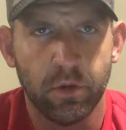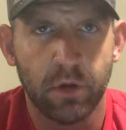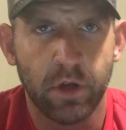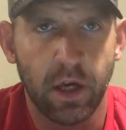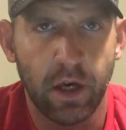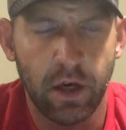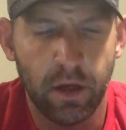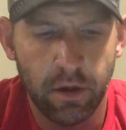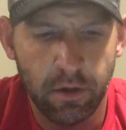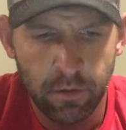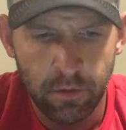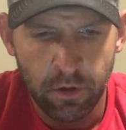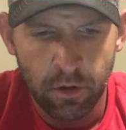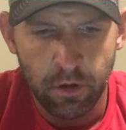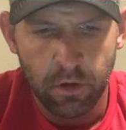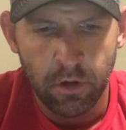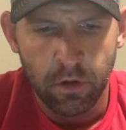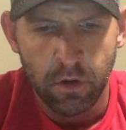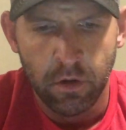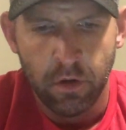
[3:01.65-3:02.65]
okay?
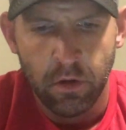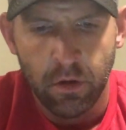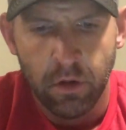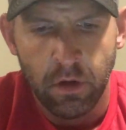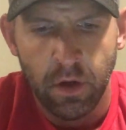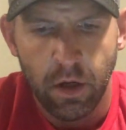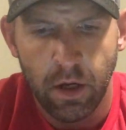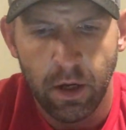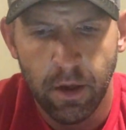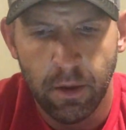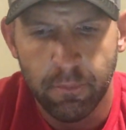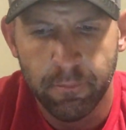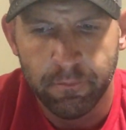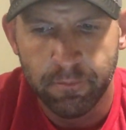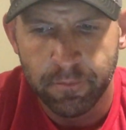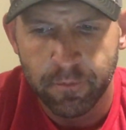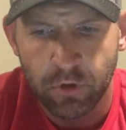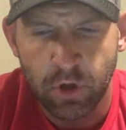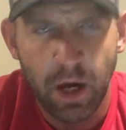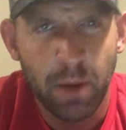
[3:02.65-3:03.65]

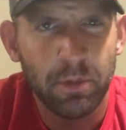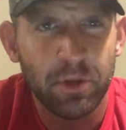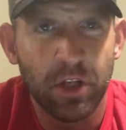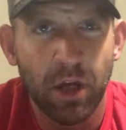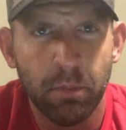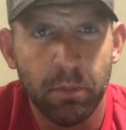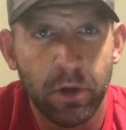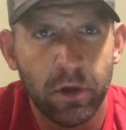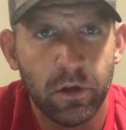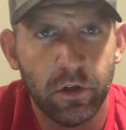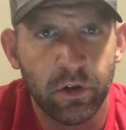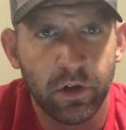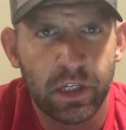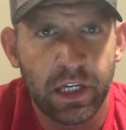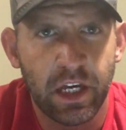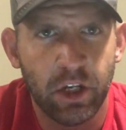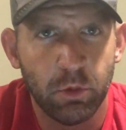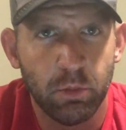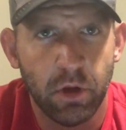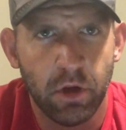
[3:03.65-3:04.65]
Grab a dumbbell or a
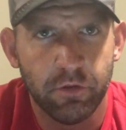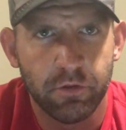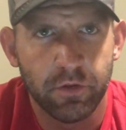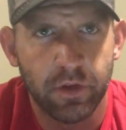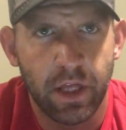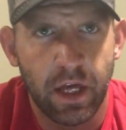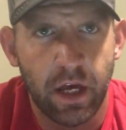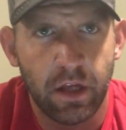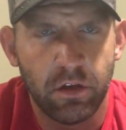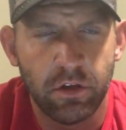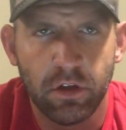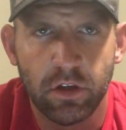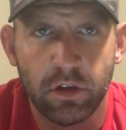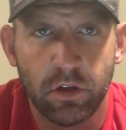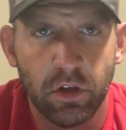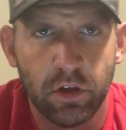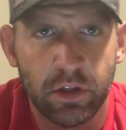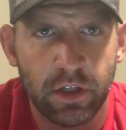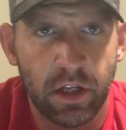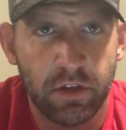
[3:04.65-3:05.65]
kettlebell for that, and you can
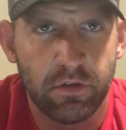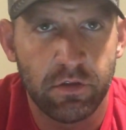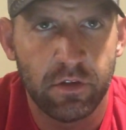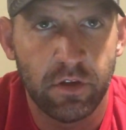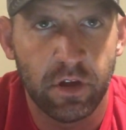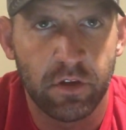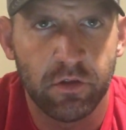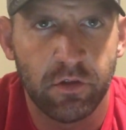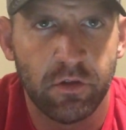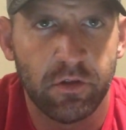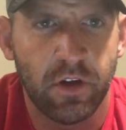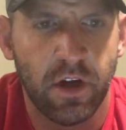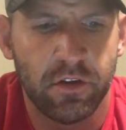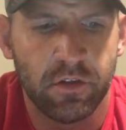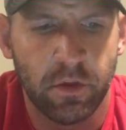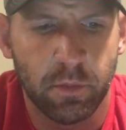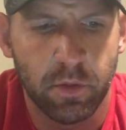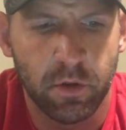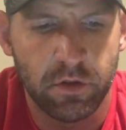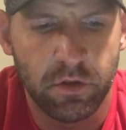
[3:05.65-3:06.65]
look that exercise
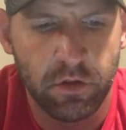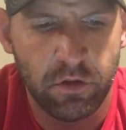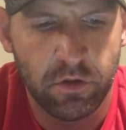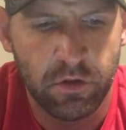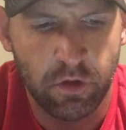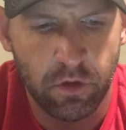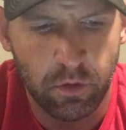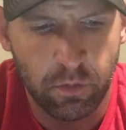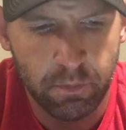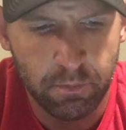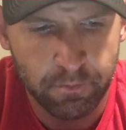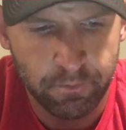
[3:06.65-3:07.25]
up on YouTube.